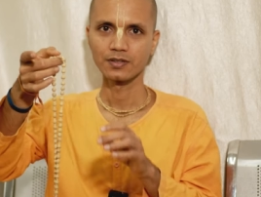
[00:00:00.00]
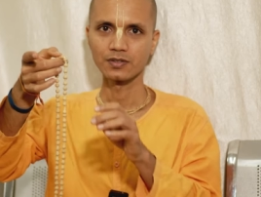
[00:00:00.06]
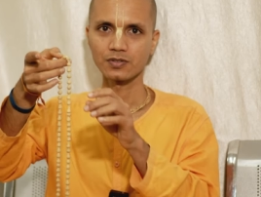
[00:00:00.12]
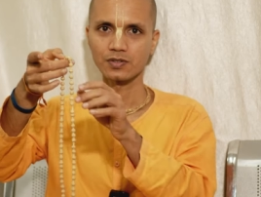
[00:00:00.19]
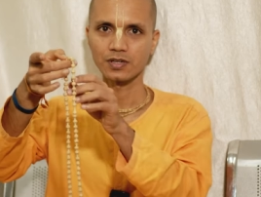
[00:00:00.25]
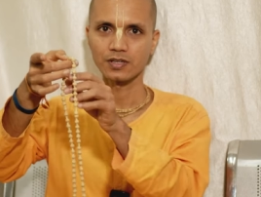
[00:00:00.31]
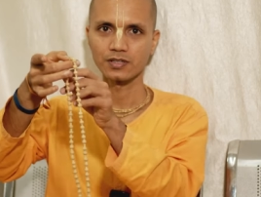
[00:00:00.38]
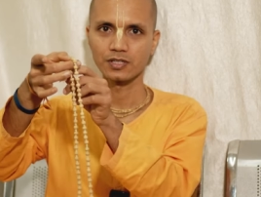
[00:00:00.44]

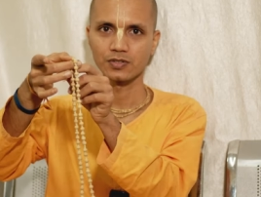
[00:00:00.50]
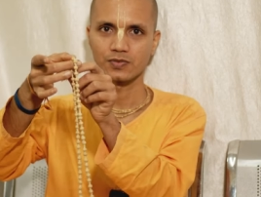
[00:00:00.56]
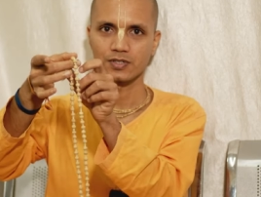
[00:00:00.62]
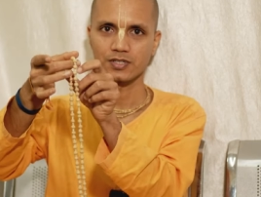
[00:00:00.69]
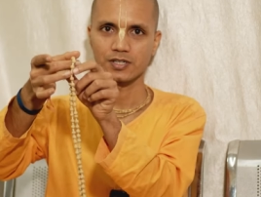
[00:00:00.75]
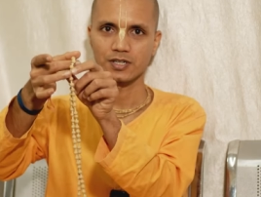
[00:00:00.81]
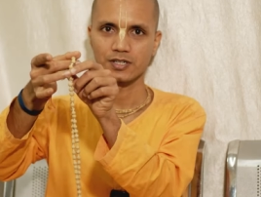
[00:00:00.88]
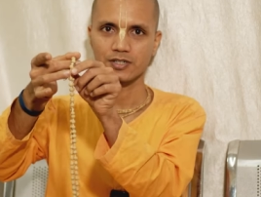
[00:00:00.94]
So like this
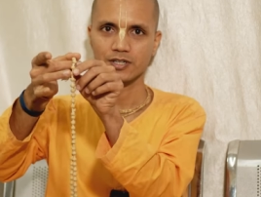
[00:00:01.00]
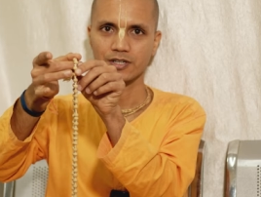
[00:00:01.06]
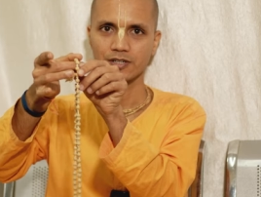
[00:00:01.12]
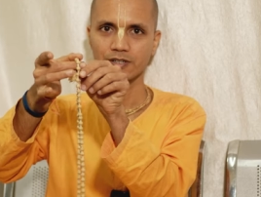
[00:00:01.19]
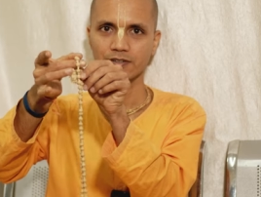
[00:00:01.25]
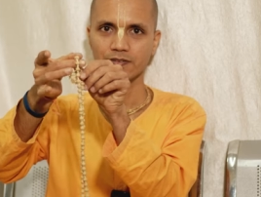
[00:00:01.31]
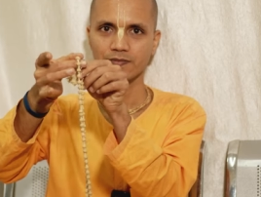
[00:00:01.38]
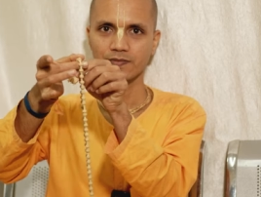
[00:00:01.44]
we start
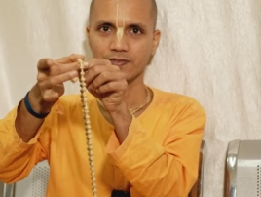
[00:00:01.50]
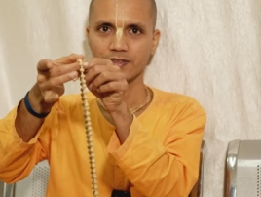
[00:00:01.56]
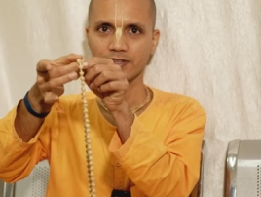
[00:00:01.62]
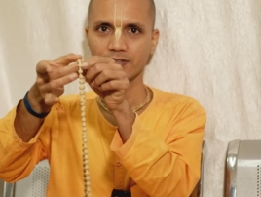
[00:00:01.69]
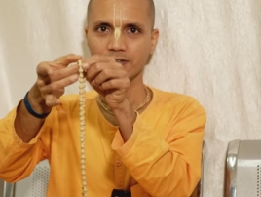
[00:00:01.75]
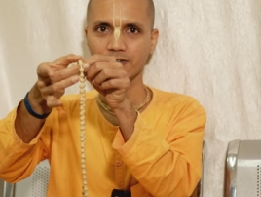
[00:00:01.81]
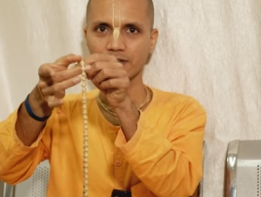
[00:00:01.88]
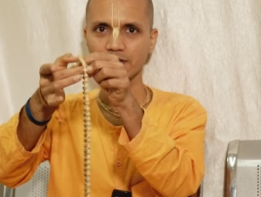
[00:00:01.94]
chanting
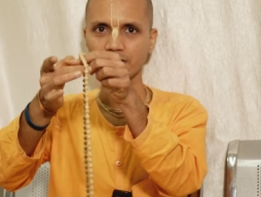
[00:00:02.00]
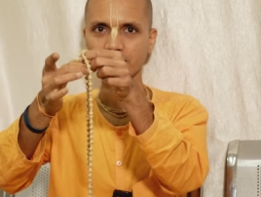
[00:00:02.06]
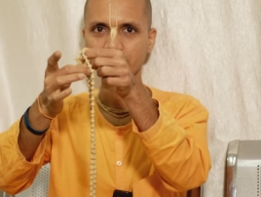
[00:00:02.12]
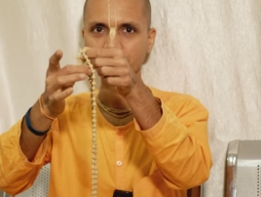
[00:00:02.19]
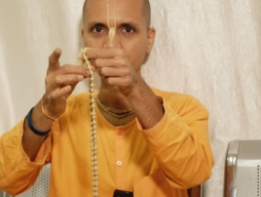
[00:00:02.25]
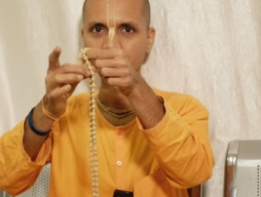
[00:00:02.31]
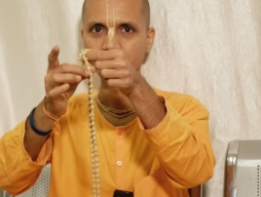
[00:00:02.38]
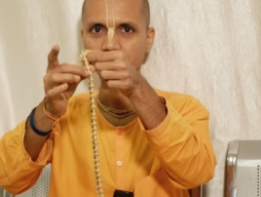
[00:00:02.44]
and
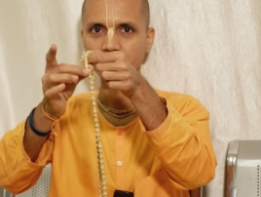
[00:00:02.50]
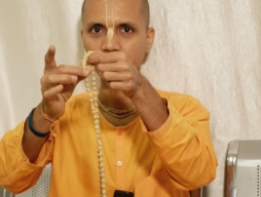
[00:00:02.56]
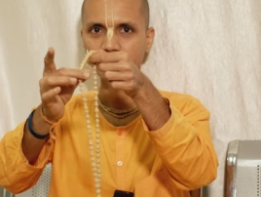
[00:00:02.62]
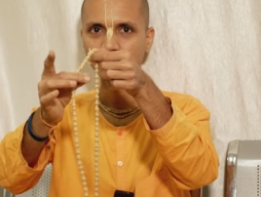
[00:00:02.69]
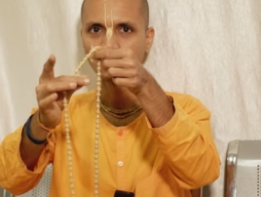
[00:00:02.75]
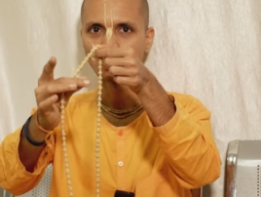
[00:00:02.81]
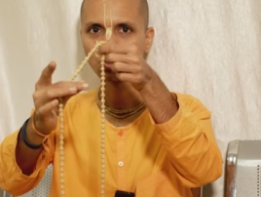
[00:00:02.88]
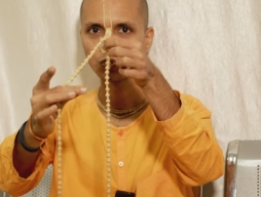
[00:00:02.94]
then
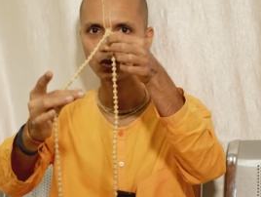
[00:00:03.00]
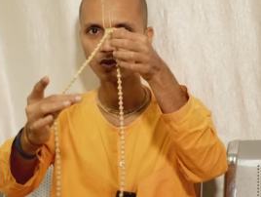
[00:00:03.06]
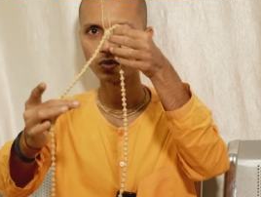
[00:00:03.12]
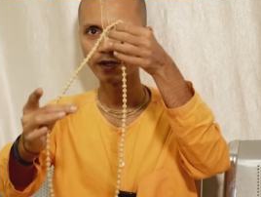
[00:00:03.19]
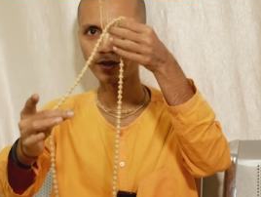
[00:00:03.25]
we go through the